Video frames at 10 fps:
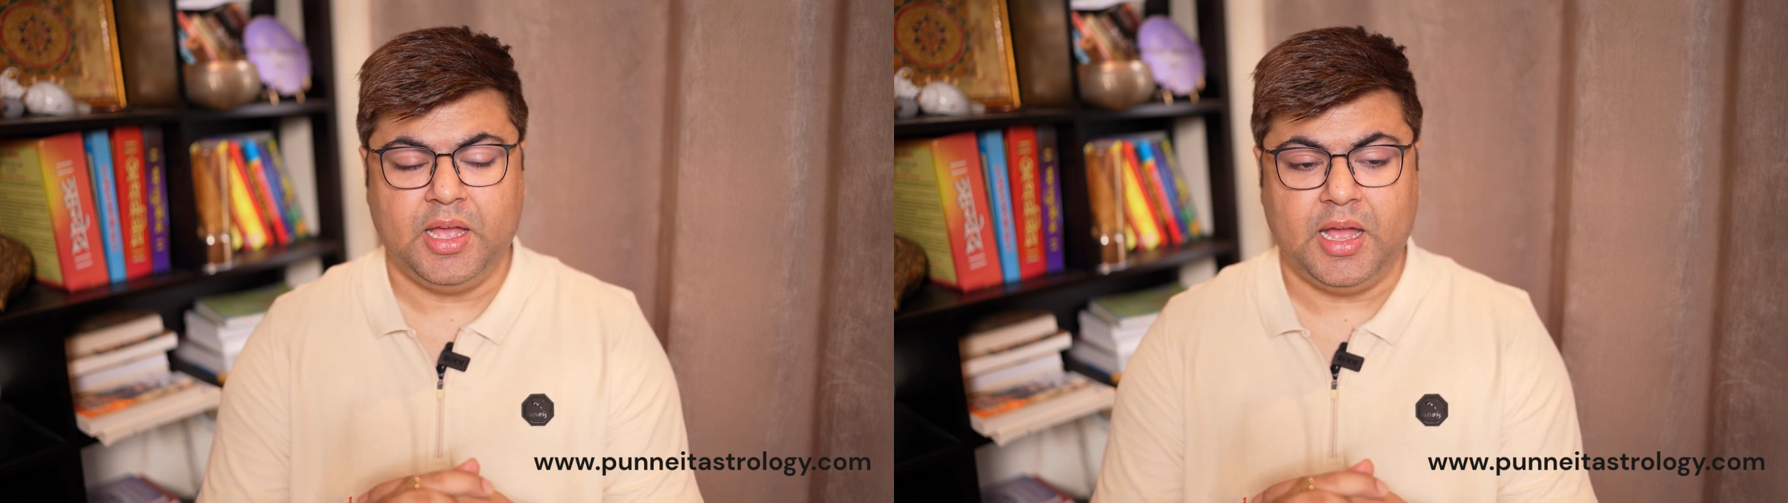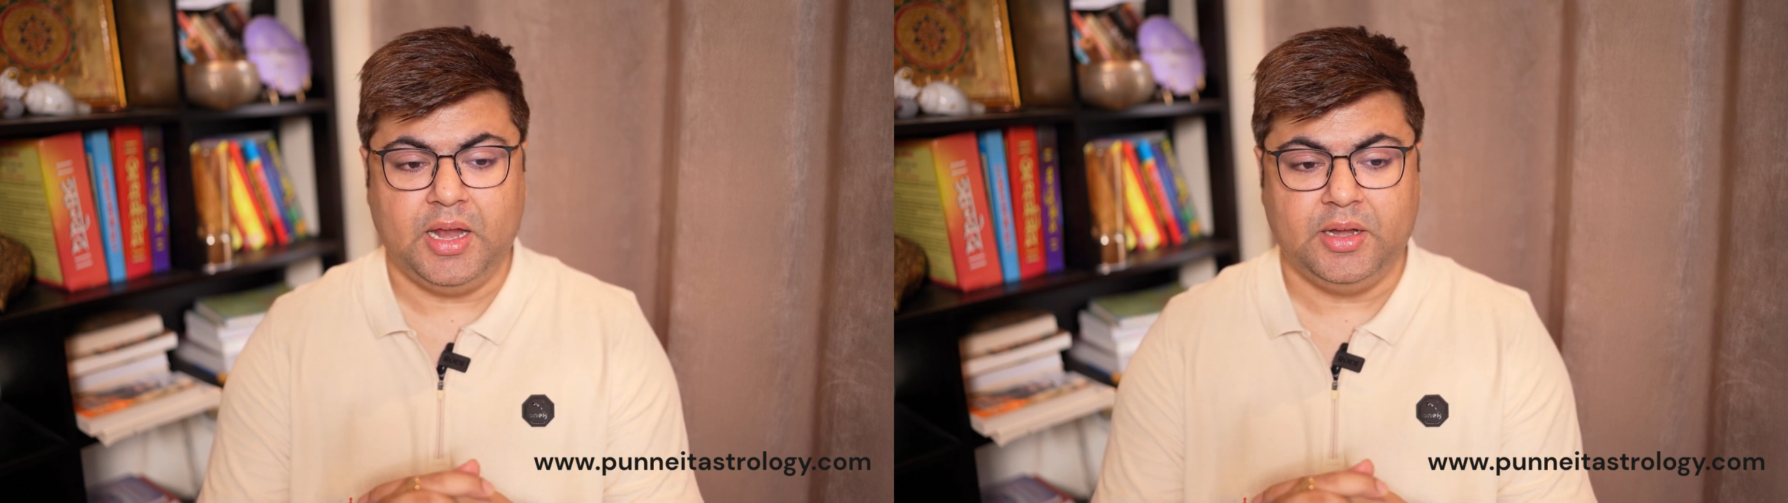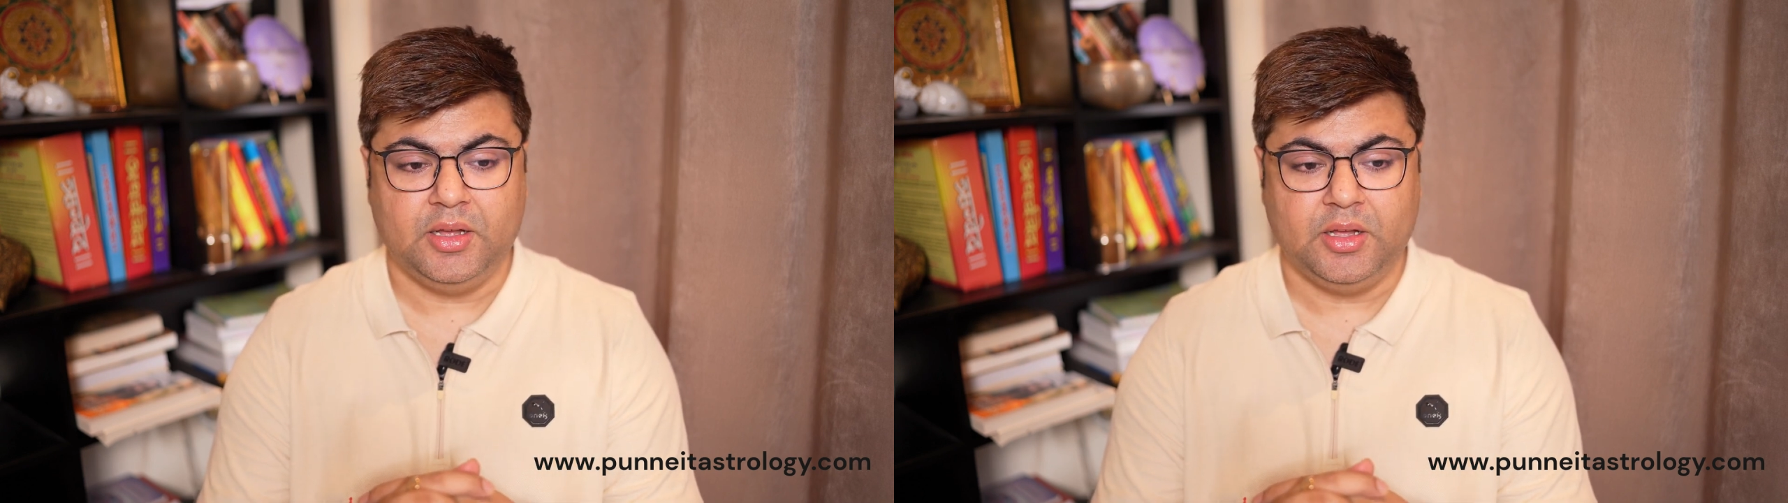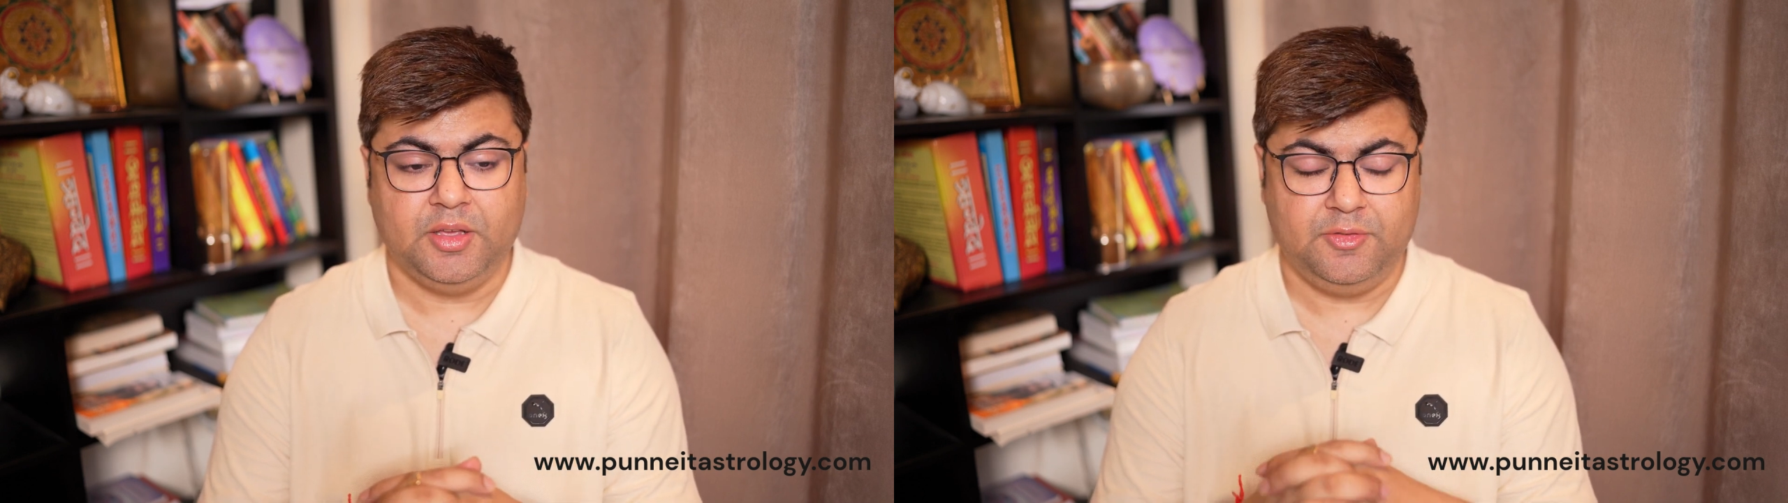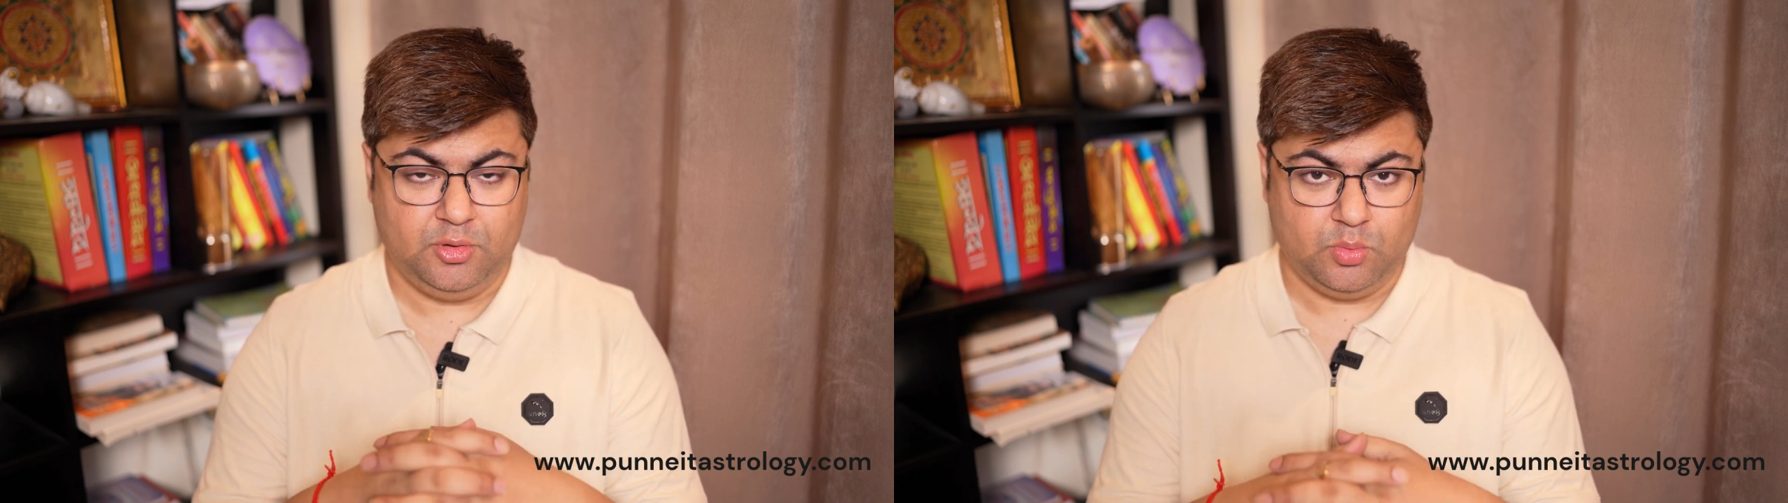And
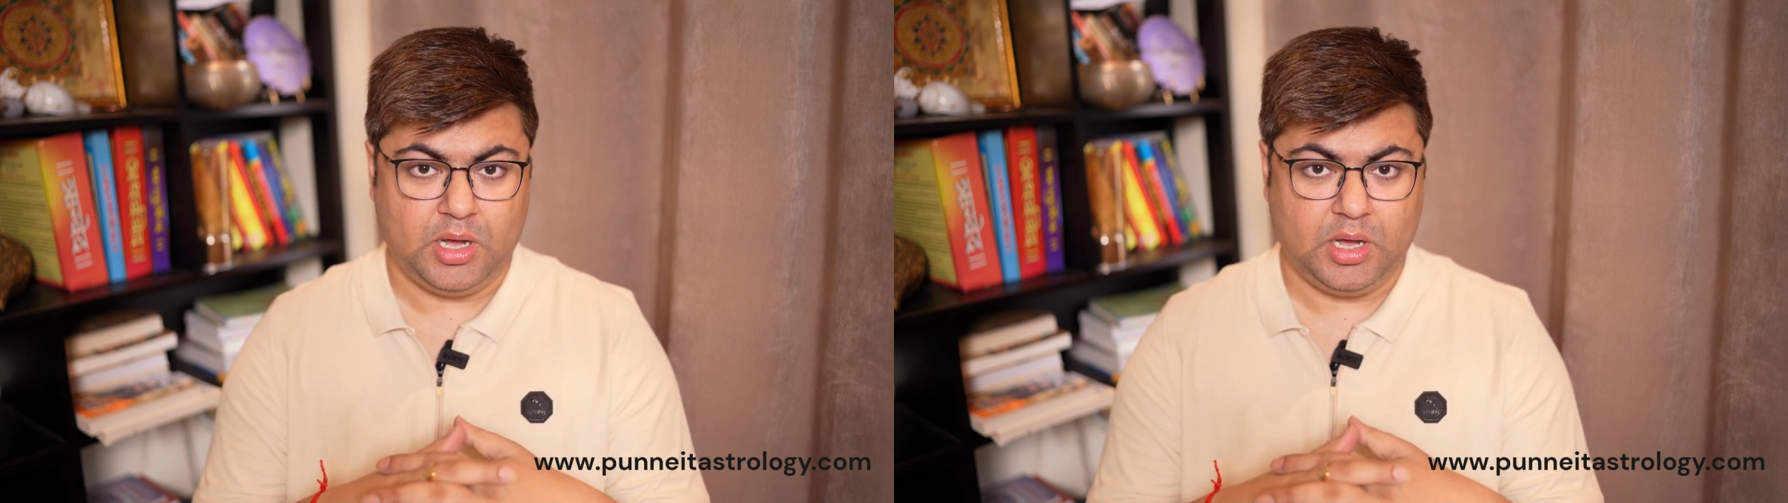if you